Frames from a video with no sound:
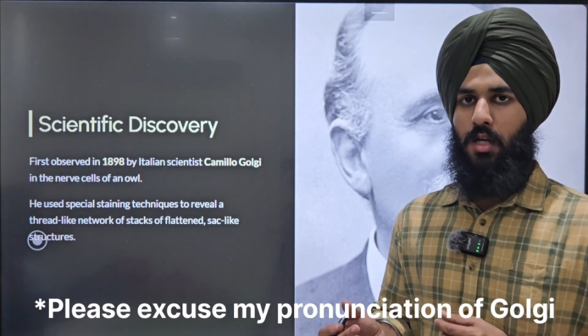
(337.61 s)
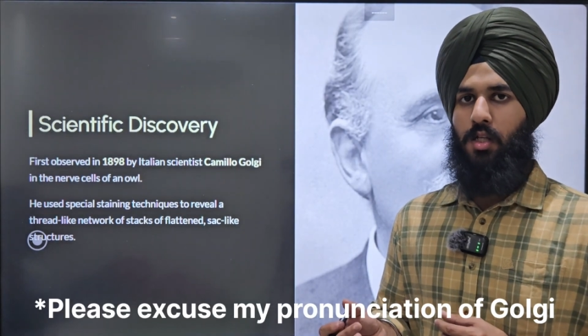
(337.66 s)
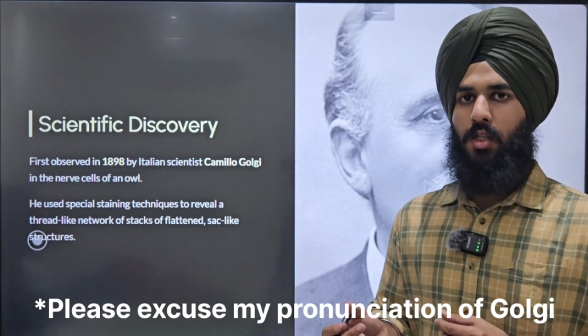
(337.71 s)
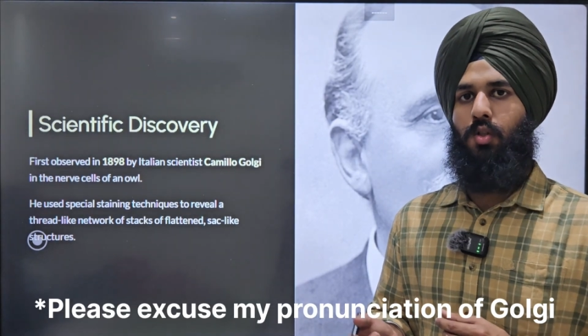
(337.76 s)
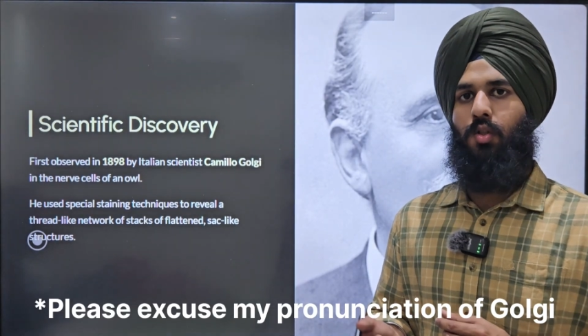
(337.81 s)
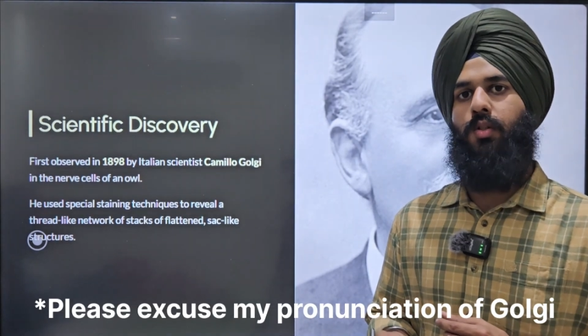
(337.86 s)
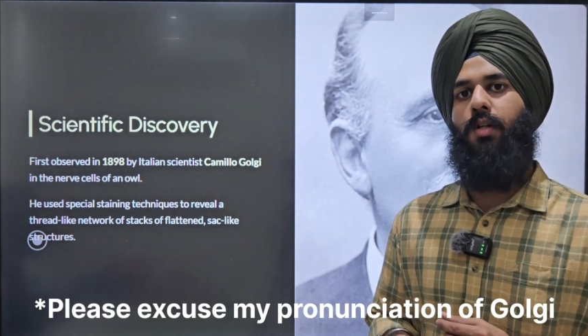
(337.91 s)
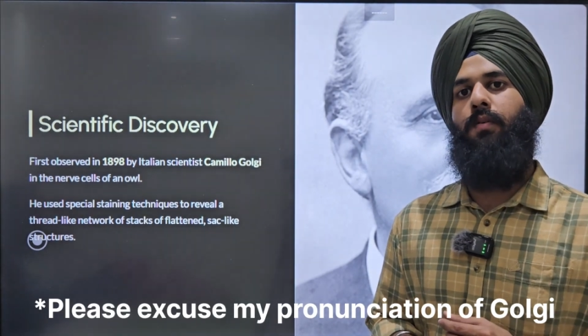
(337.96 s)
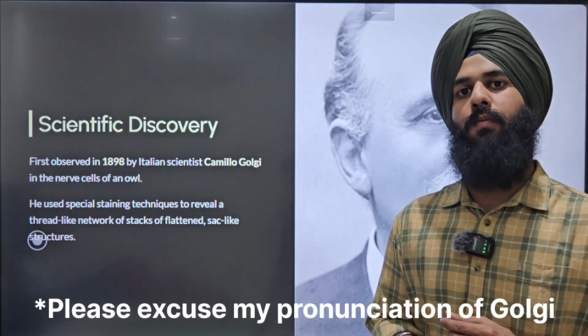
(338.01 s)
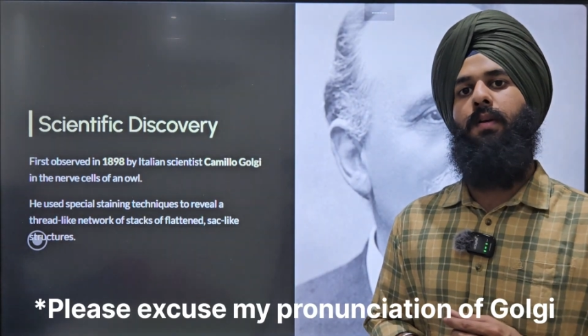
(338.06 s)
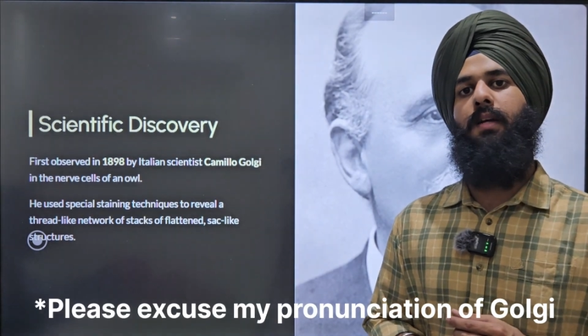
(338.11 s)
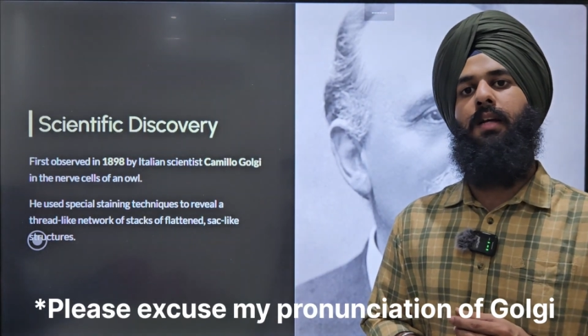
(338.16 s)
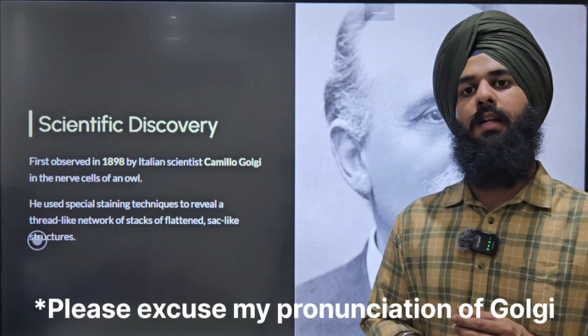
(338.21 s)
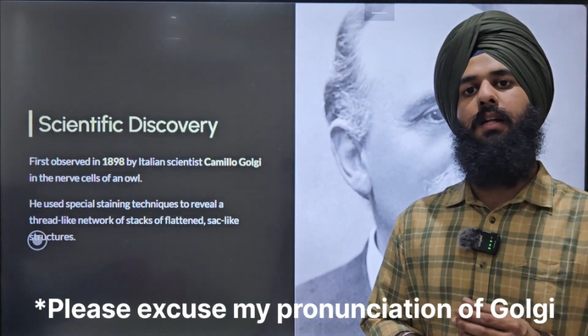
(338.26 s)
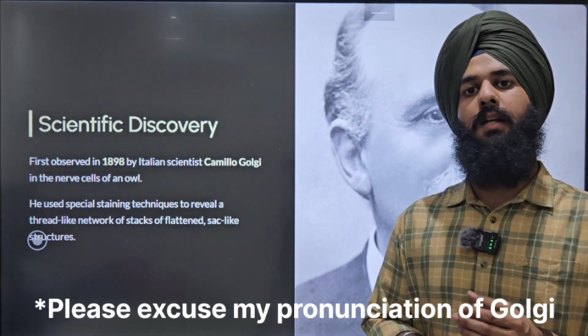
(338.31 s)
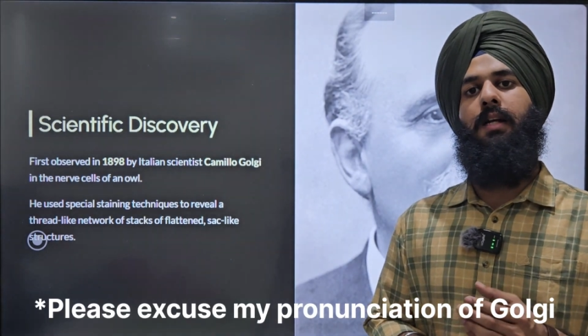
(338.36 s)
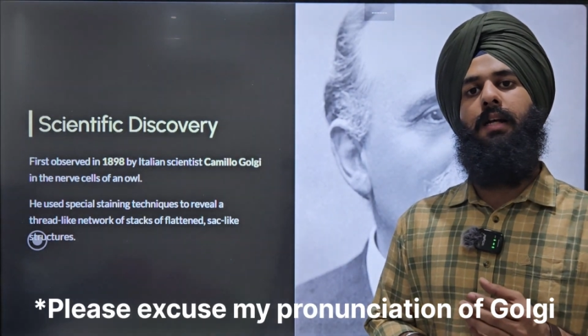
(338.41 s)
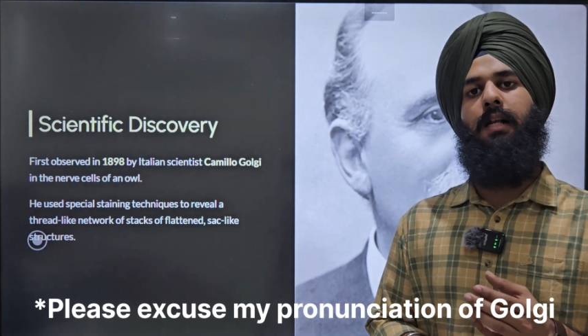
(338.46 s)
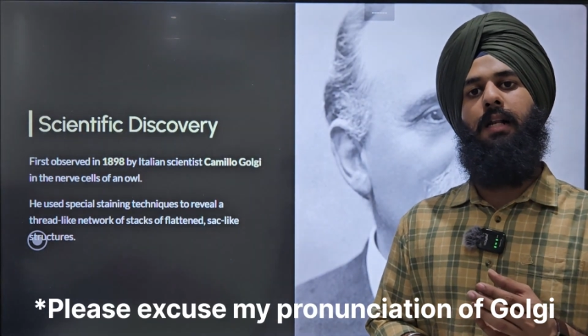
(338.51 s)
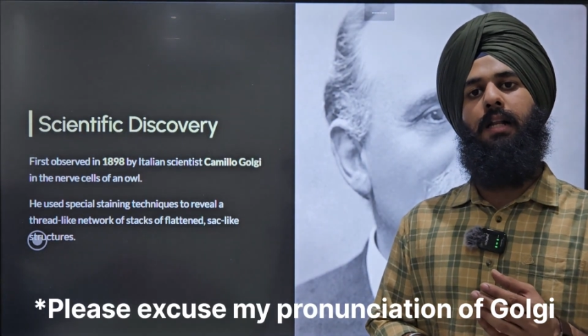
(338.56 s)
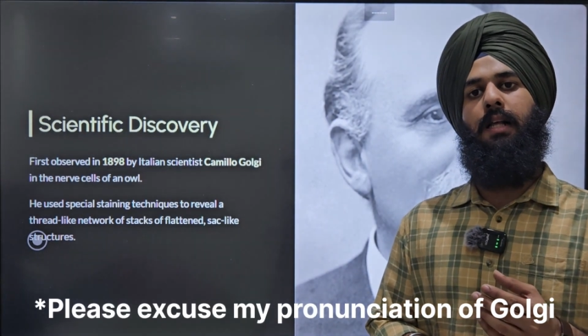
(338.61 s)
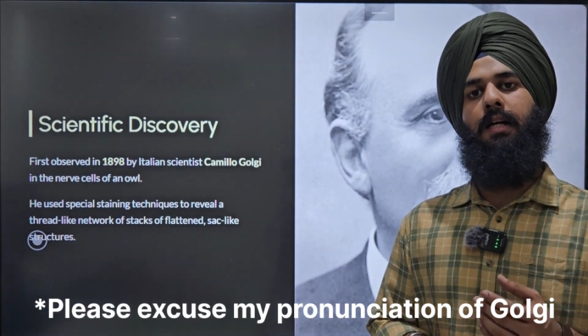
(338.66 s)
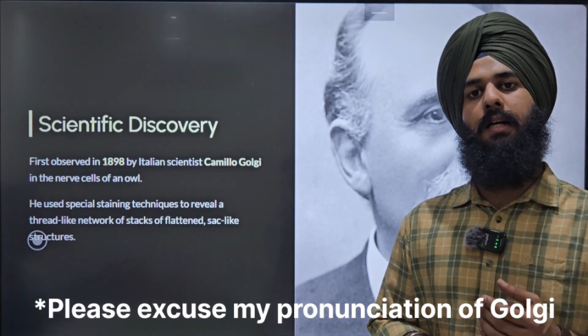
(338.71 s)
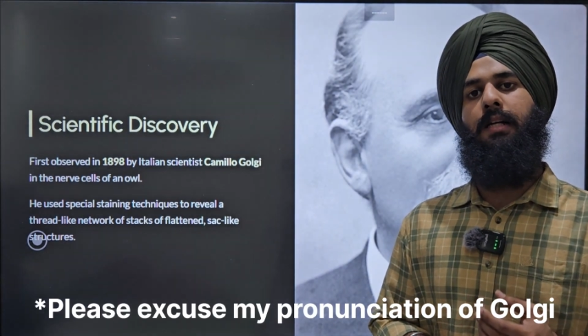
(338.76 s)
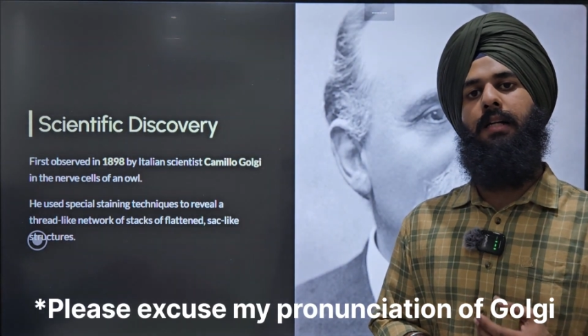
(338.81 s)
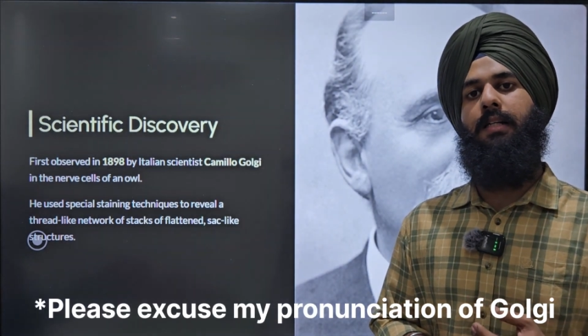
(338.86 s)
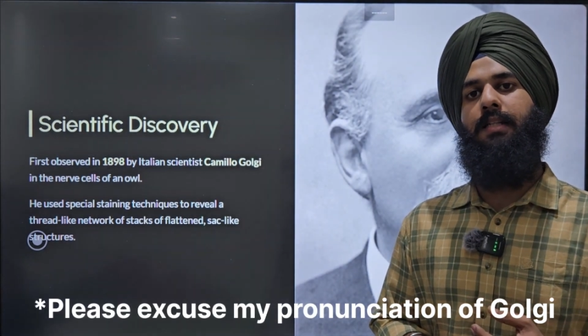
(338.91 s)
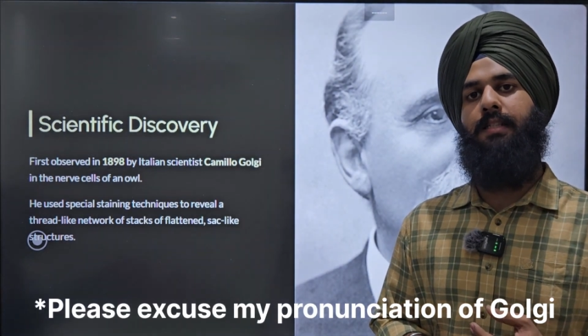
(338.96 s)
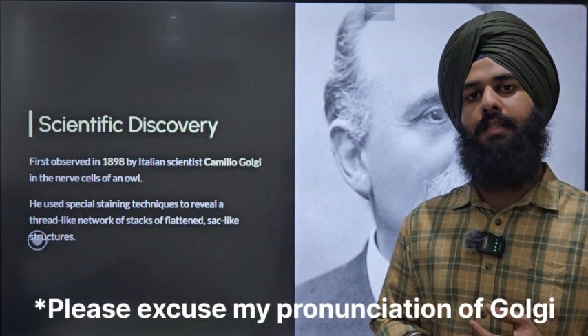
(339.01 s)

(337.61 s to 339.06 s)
so that we can clearly